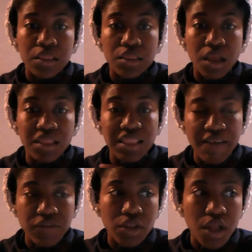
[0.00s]
the
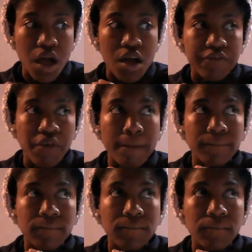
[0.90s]
level of
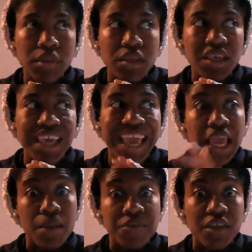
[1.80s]

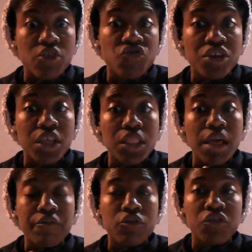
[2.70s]
games, intricate
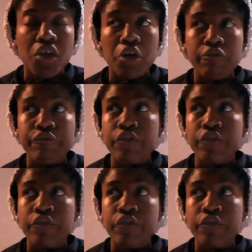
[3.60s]
levels of